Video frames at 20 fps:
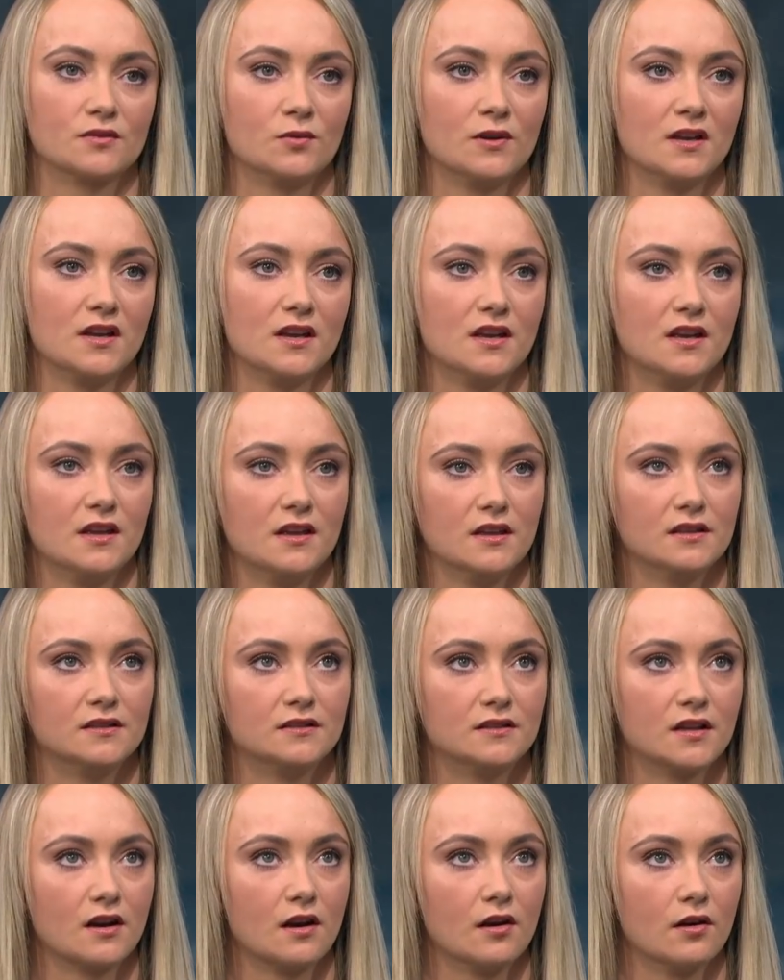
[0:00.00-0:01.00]
We
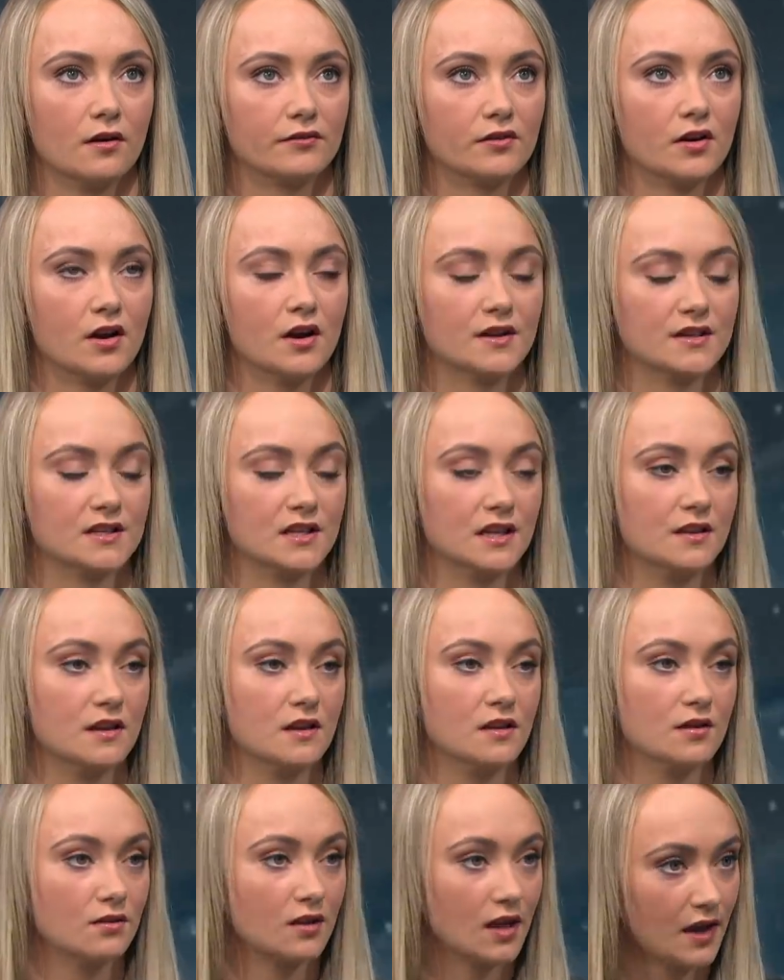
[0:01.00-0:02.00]
did a lot of rehearsing in
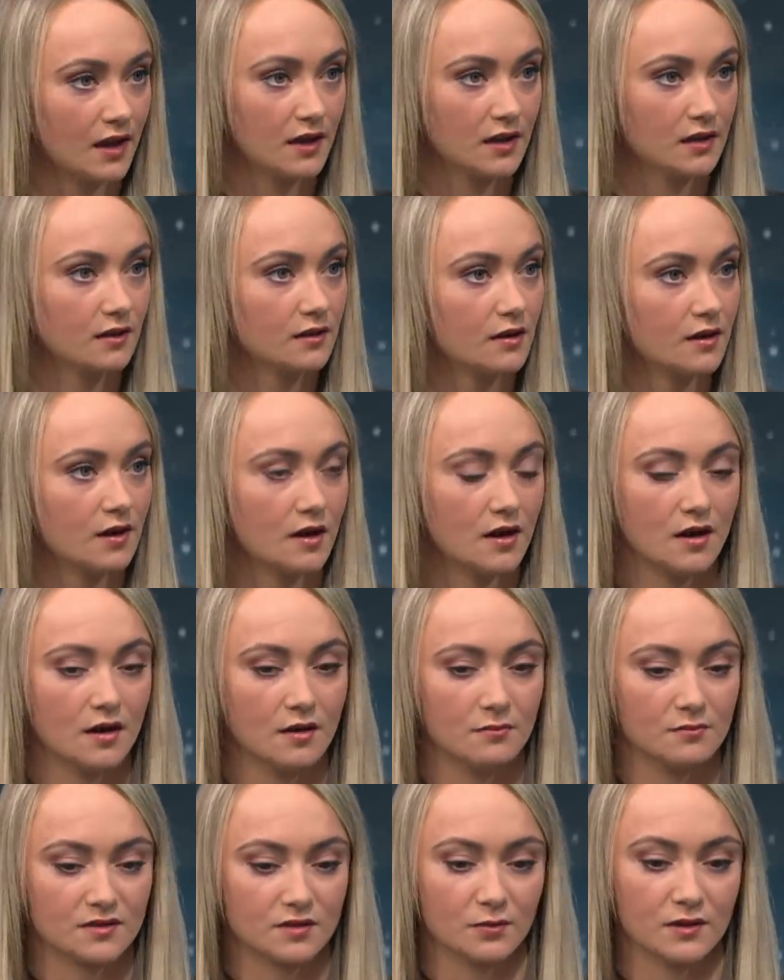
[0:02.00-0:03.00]
the UK.
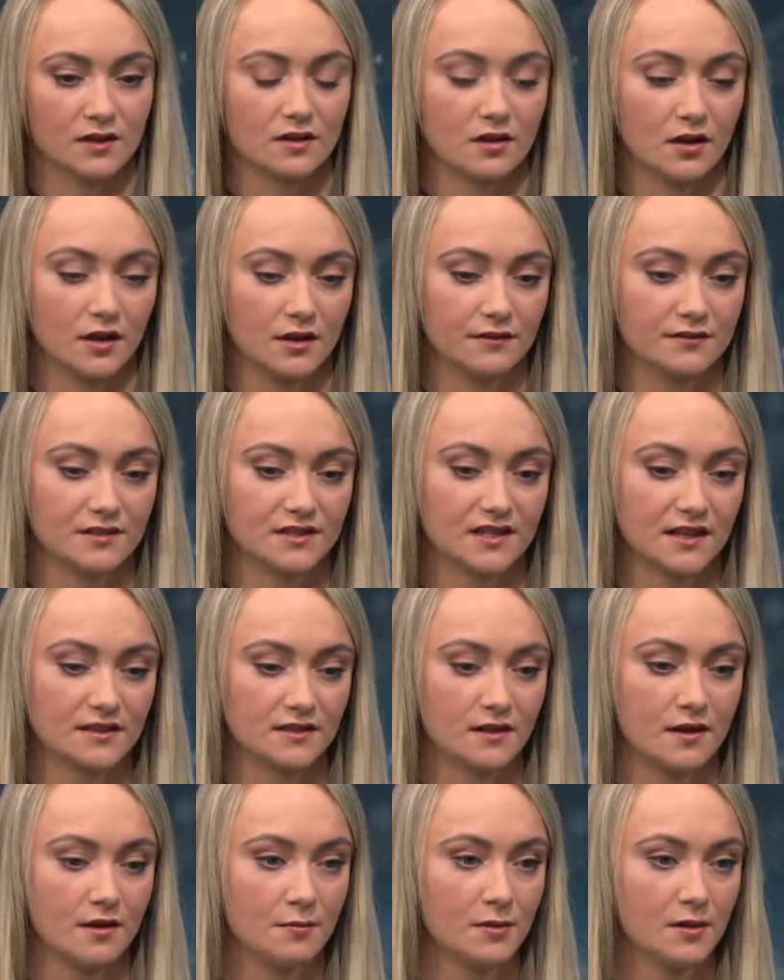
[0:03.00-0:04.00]
So we kind of
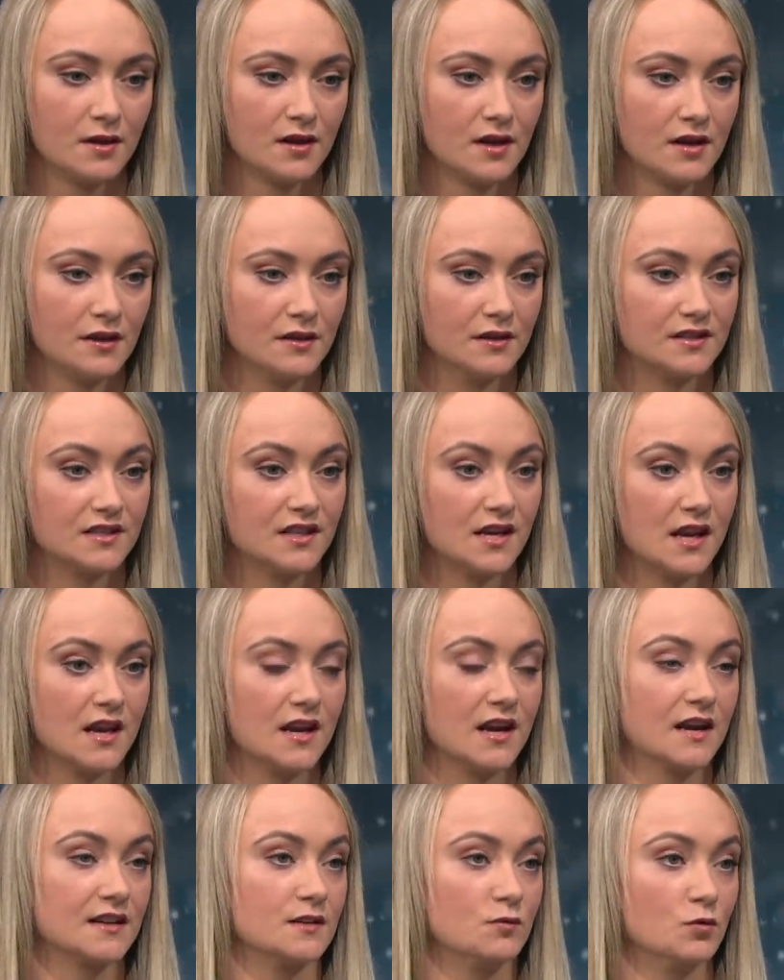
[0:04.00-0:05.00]
set up the
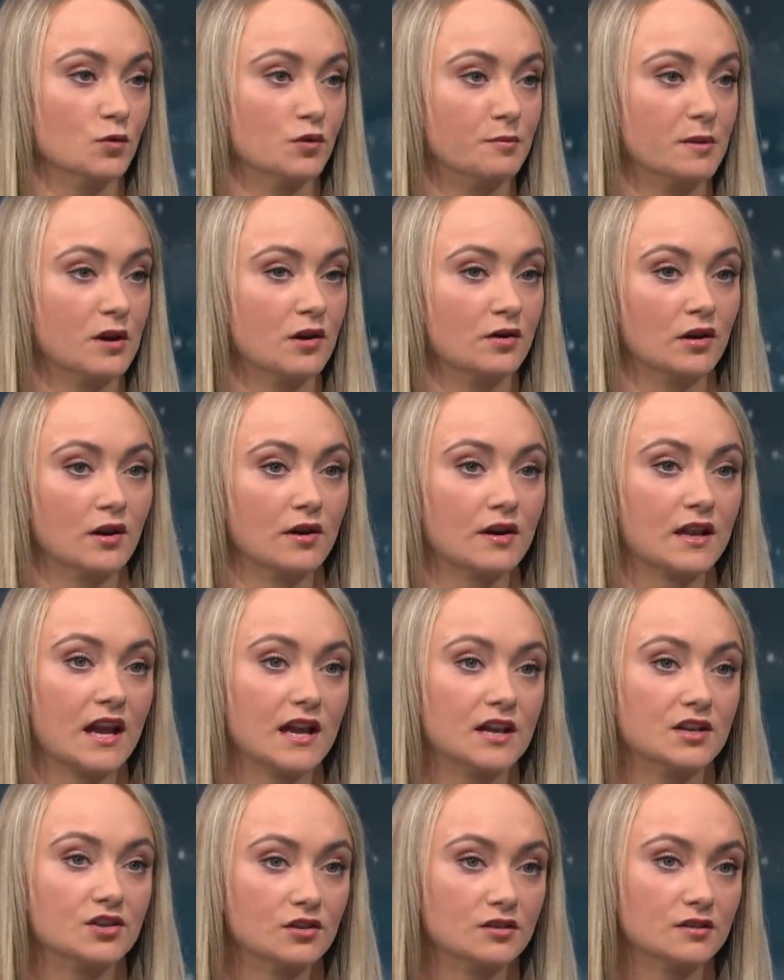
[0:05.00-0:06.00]
scene as it would be on
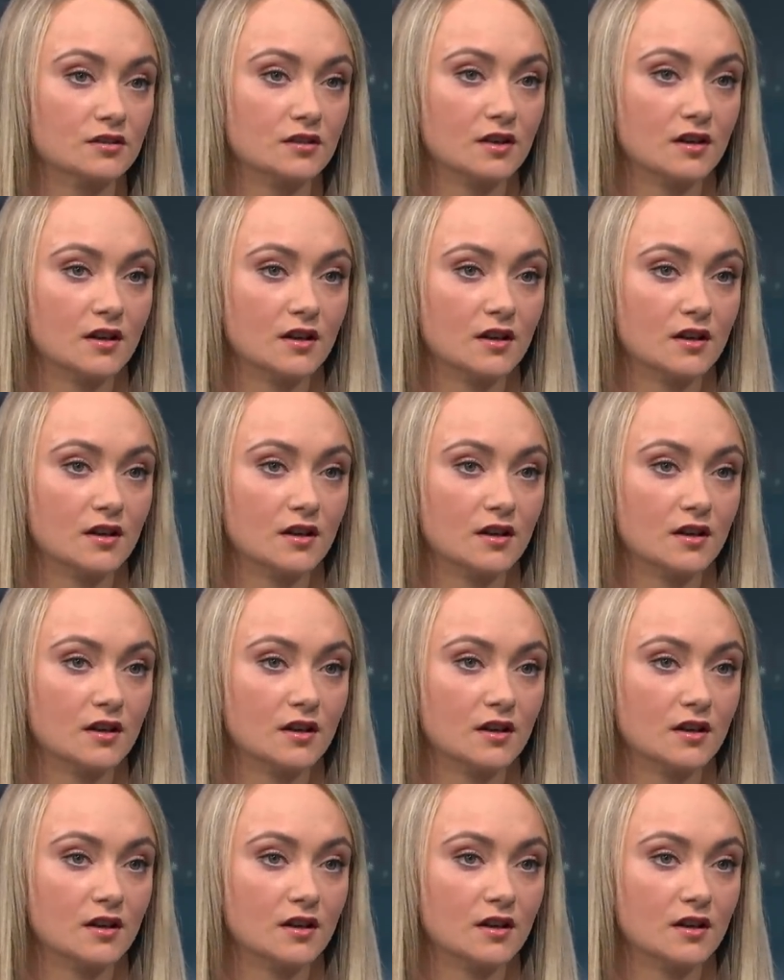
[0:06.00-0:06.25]
location,